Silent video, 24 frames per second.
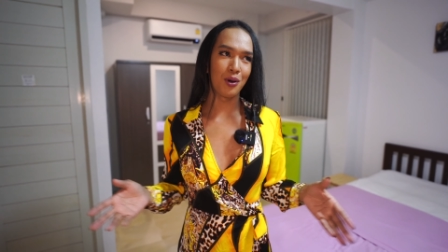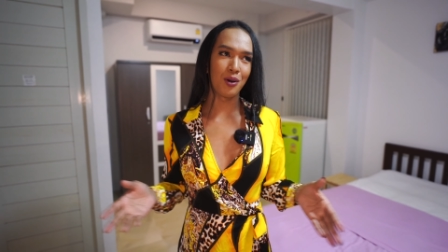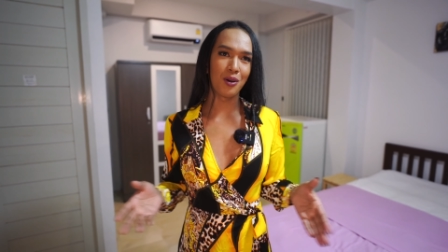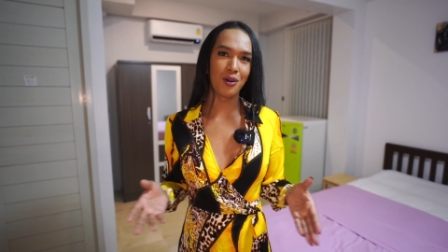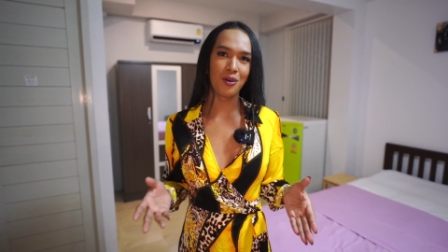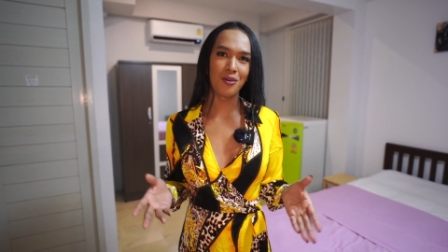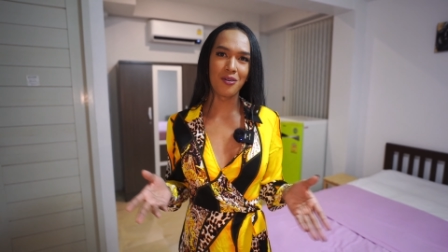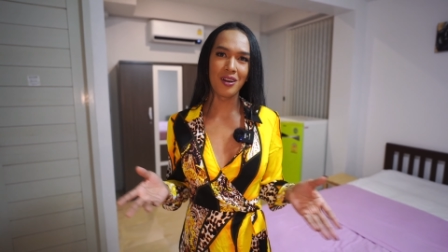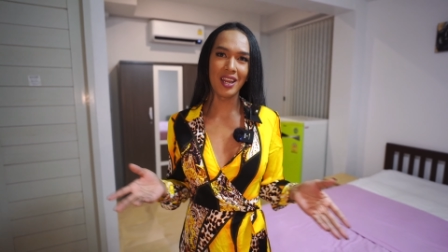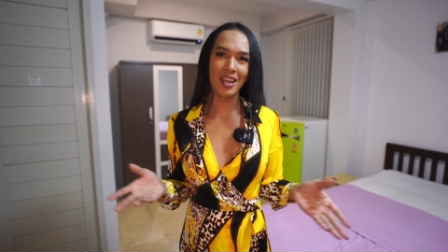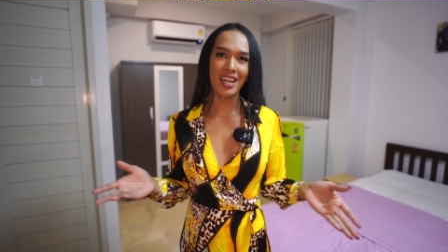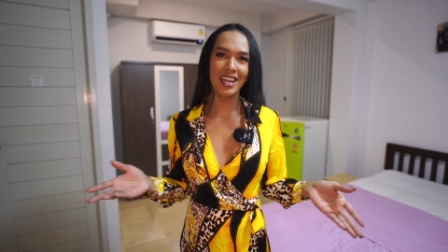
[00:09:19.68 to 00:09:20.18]

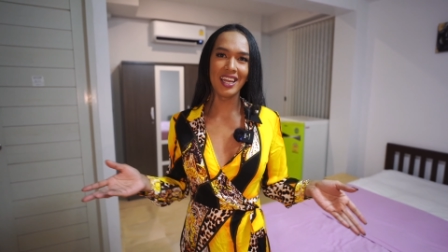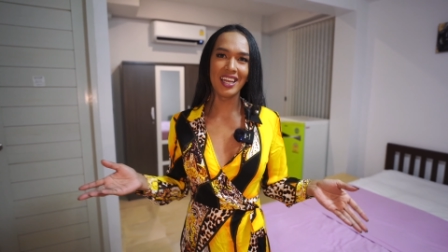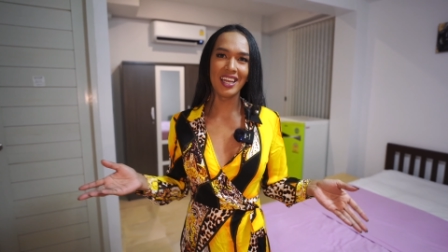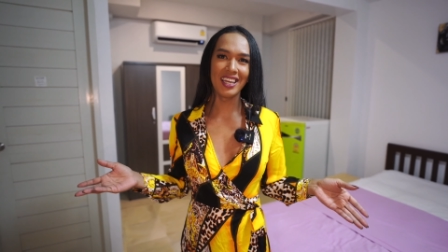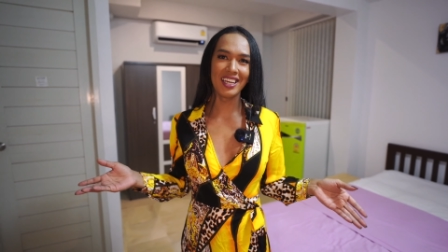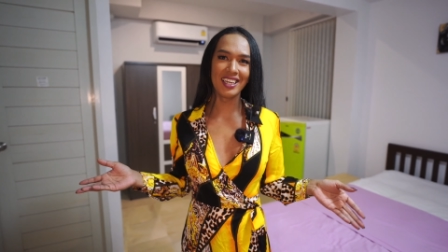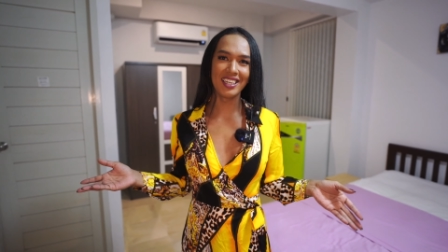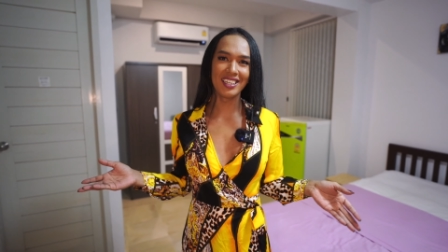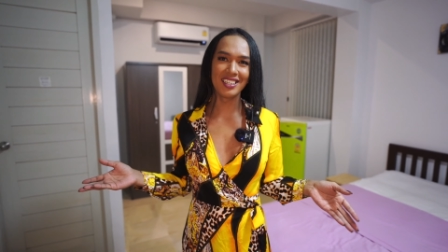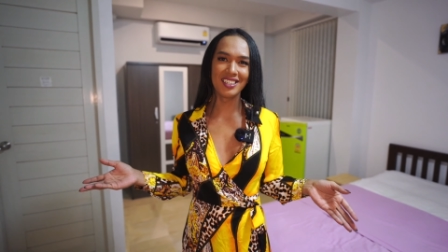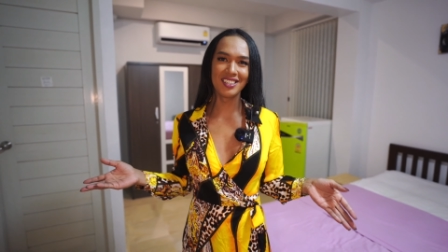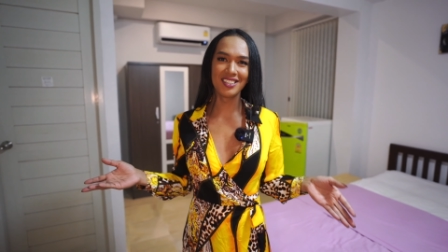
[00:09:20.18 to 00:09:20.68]

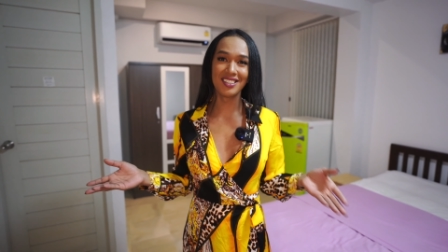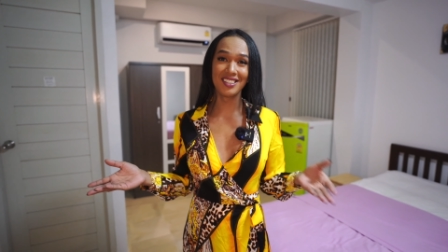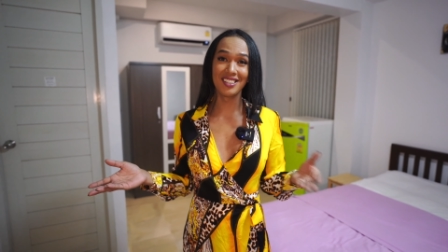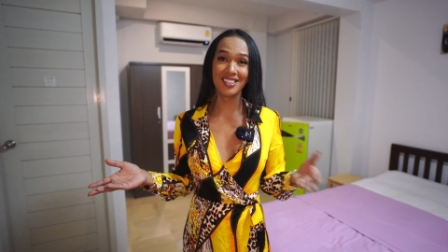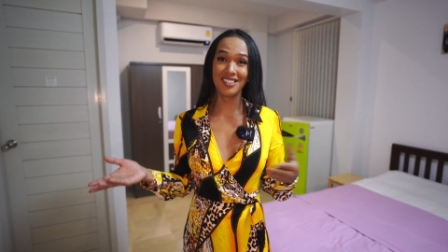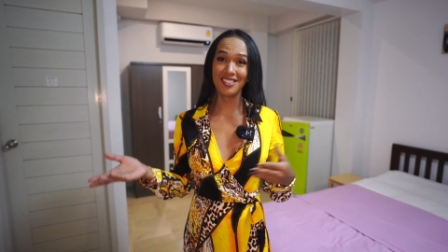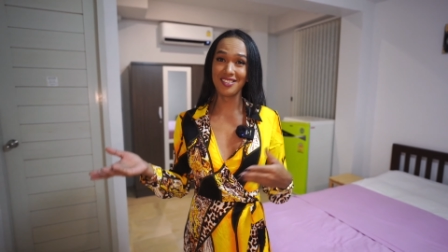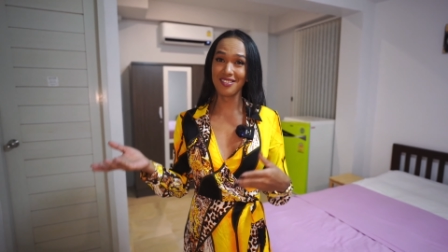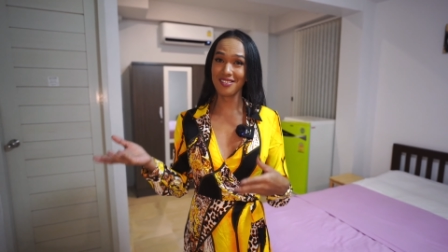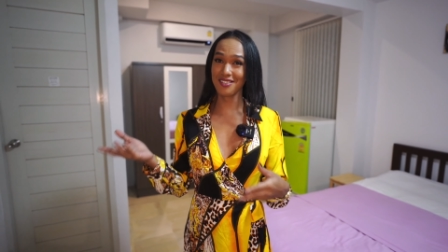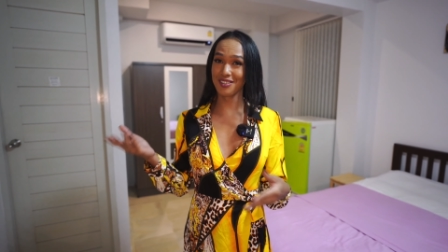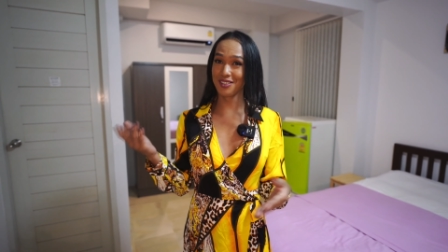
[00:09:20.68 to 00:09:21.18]
pouring
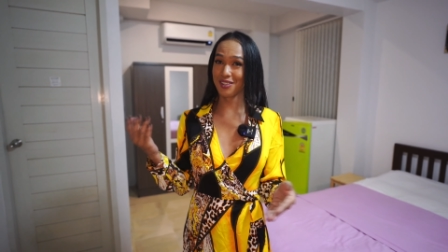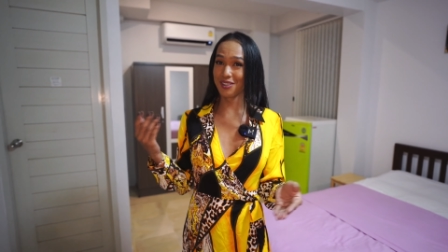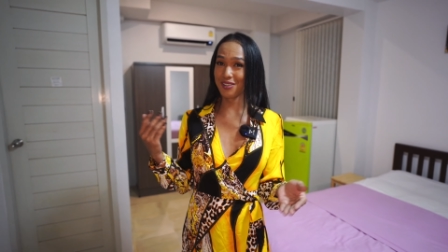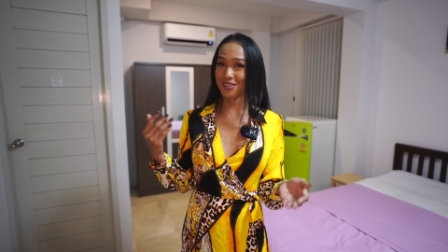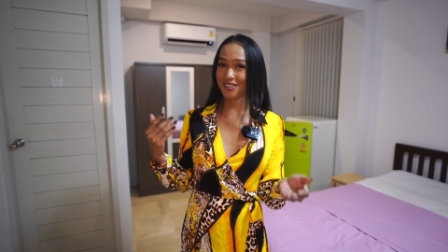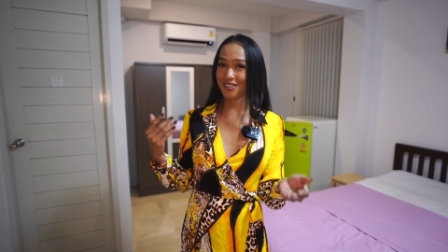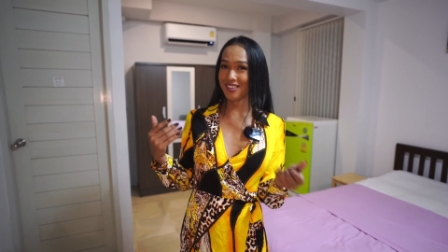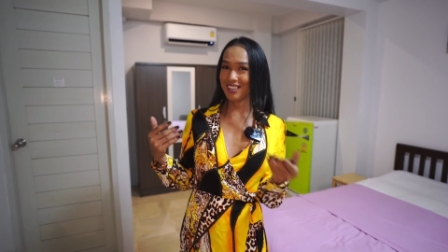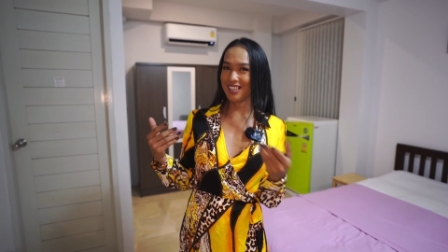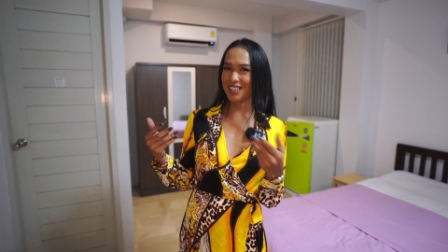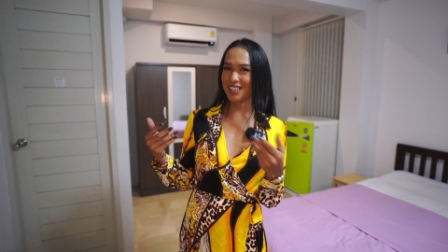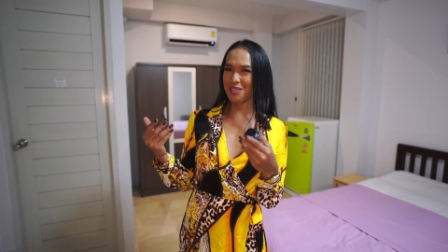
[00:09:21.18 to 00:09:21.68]
and a